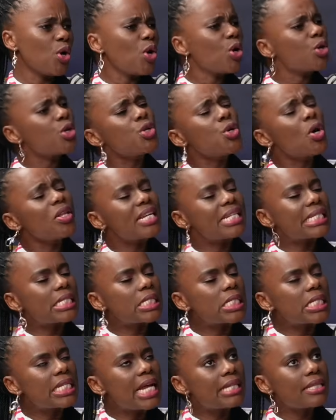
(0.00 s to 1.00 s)
You know, there's
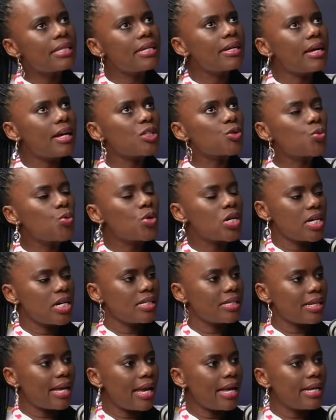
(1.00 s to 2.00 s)
nothing as
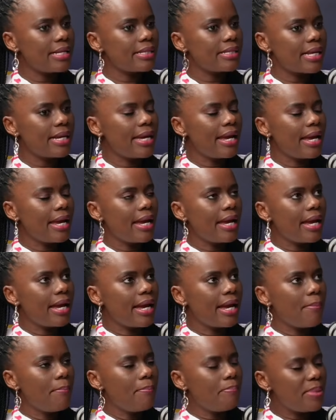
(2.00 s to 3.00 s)
worse as
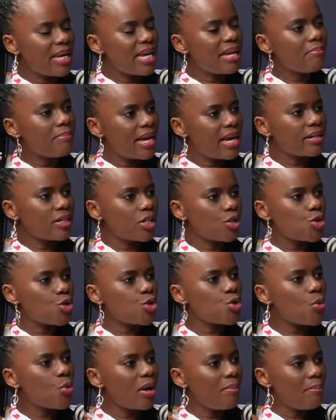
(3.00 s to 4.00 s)
being married
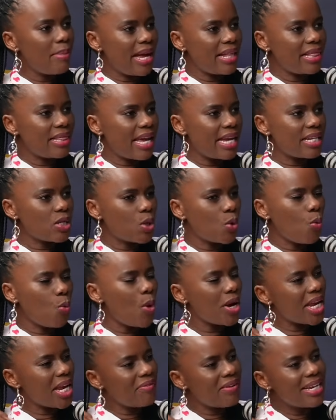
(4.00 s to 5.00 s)
to a man that
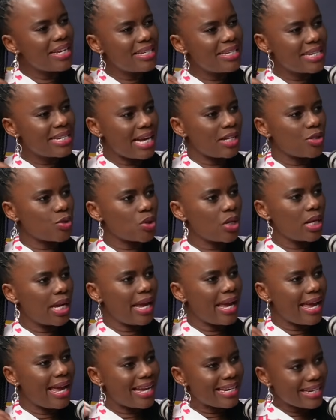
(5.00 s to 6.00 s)
whatever he does,
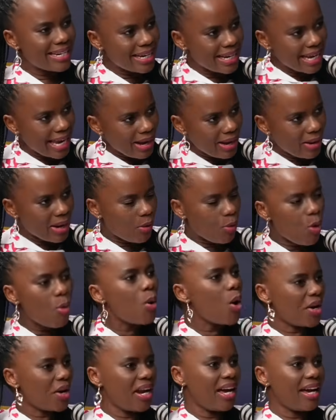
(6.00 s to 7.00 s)
eh,
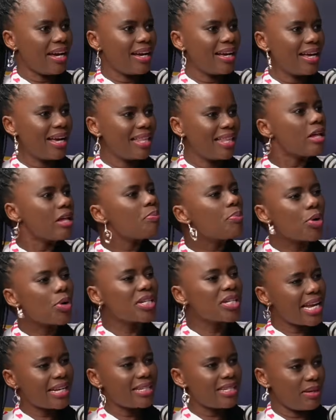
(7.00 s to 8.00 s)
kobona, they'll
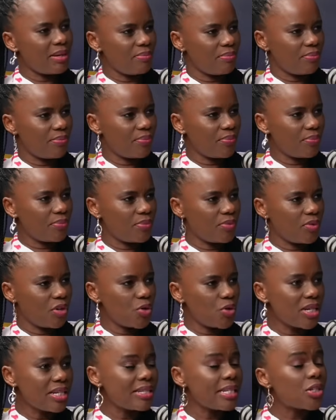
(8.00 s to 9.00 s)
protect him. Mm. You
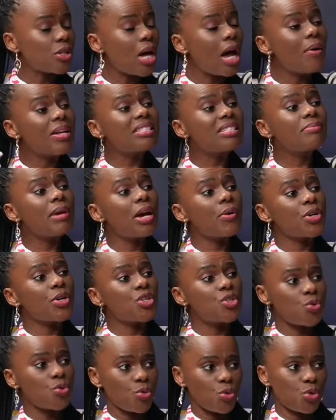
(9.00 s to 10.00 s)
understand? So I was married
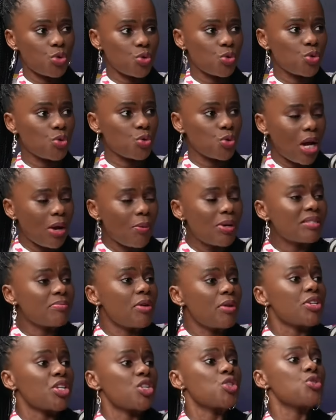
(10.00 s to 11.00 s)
to, to, to, I was
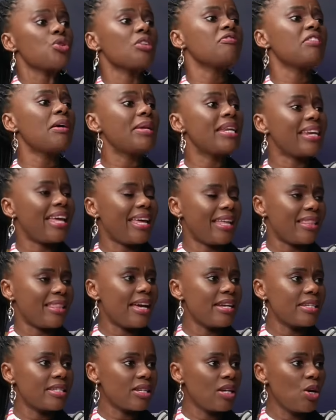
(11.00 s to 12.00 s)
married into a family like
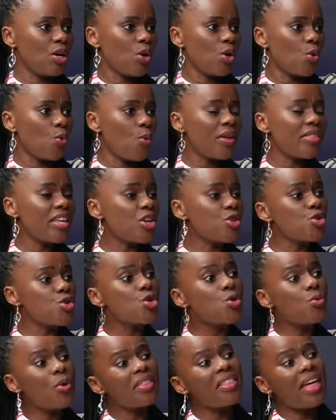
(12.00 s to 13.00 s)
that, where they
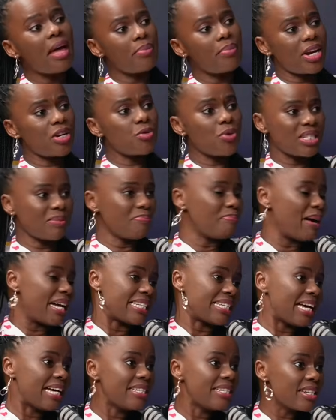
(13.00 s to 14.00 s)
knew where their bread was
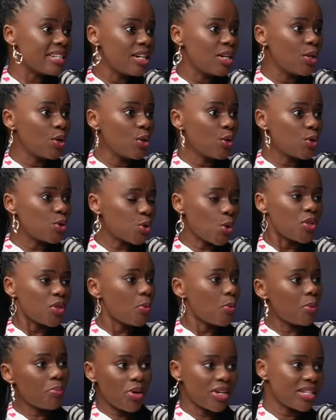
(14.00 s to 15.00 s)
buttered. So they
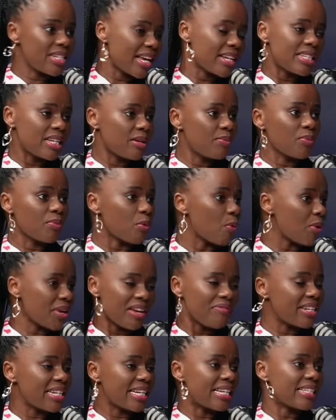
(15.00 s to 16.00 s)
will protect him,
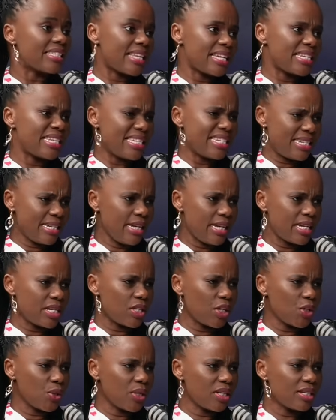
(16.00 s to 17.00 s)
whatever it is that he did.
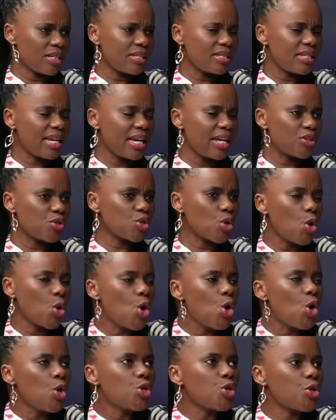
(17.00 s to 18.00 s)
You mm. understand? Mm. So
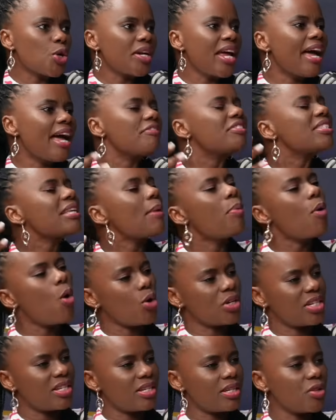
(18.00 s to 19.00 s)
you don't have
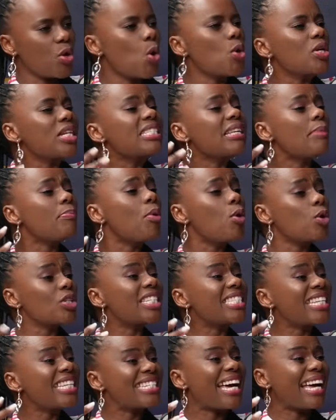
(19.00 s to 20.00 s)
support. The only support
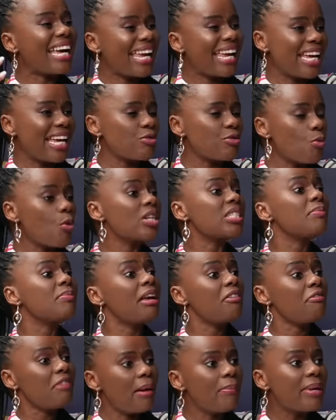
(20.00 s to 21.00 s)
that I had was my
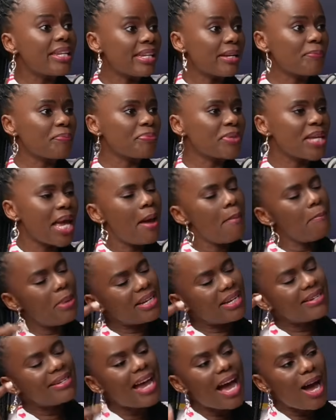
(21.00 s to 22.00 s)
family. But
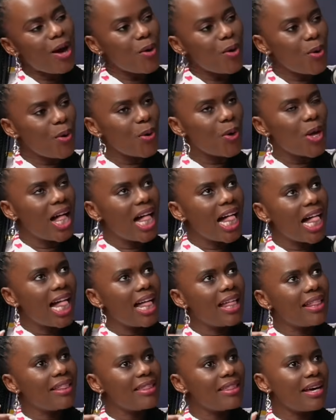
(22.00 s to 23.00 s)
now
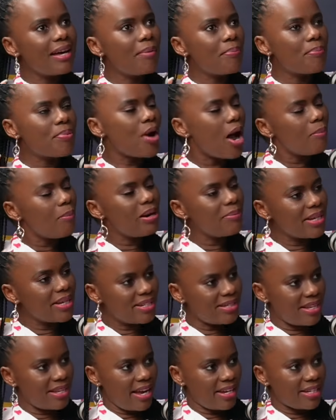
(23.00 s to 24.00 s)
the problem
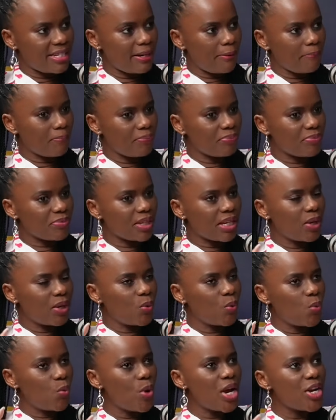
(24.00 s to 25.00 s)
is that mm.
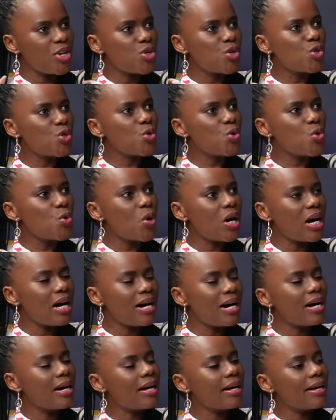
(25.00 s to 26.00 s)
when you
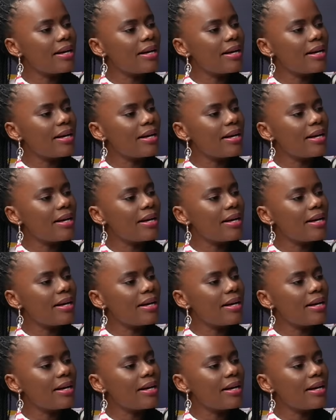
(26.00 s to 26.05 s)
are